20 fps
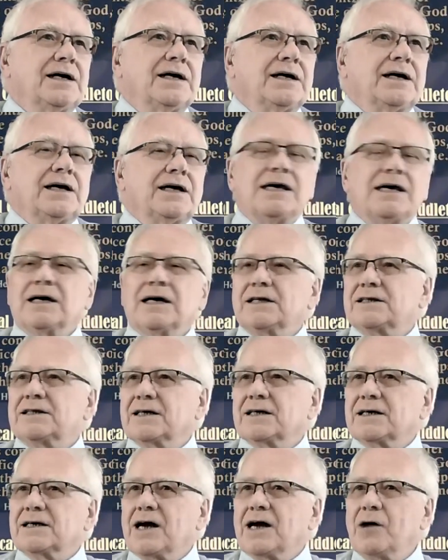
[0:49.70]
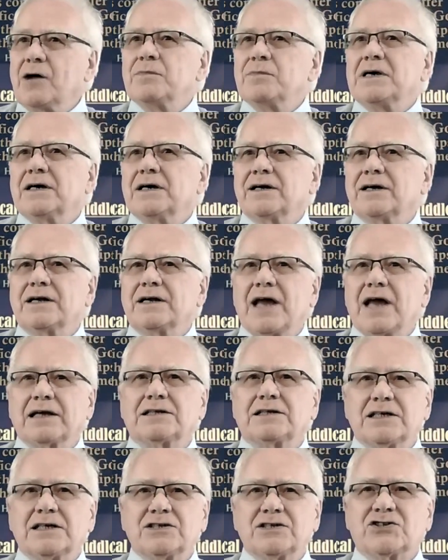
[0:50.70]
He had come here in
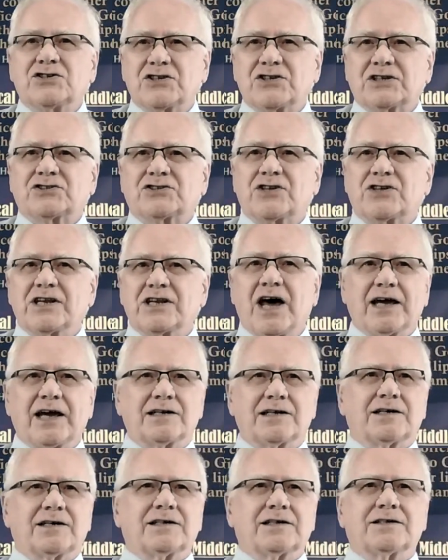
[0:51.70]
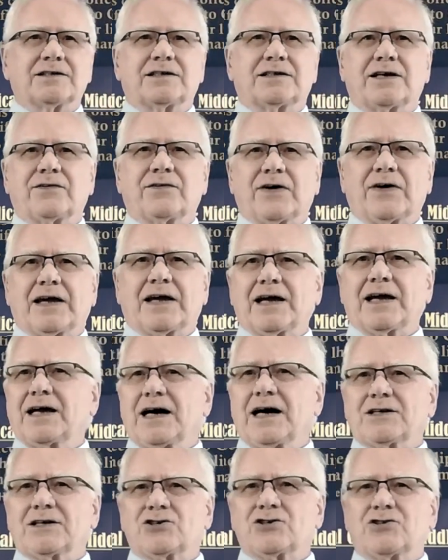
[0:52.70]
1969, and if I can
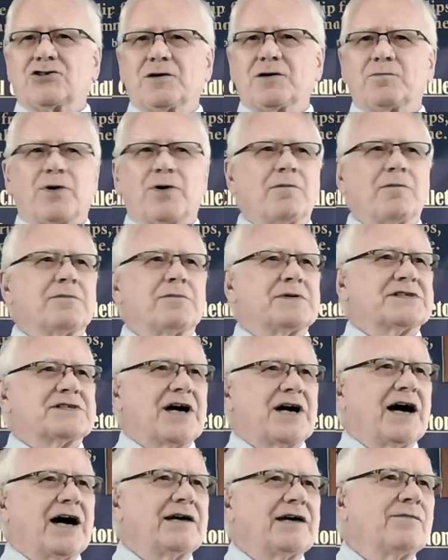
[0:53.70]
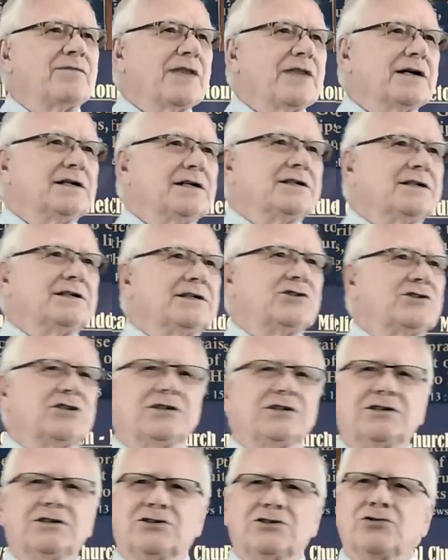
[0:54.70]
catch Jean Brumby's eye,
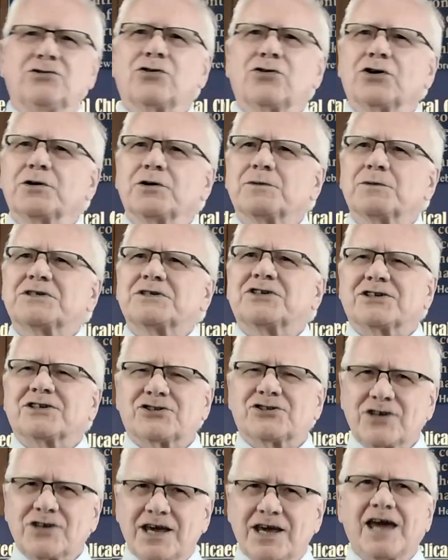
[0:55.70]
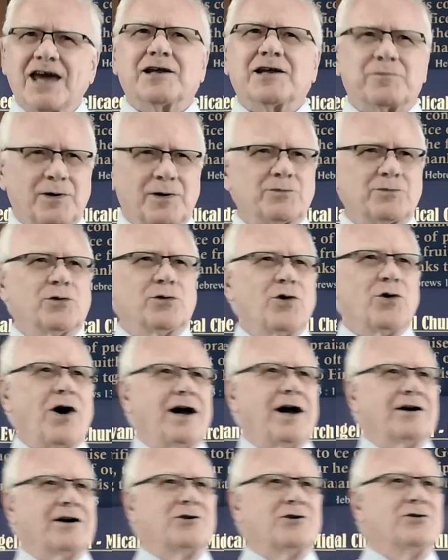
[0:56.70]
you thought it was 68, but we'll not
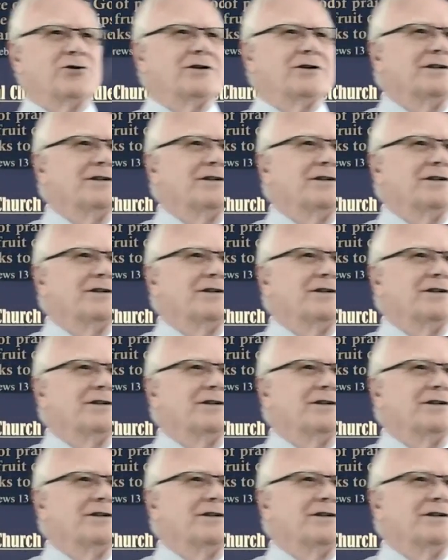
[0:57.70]
argue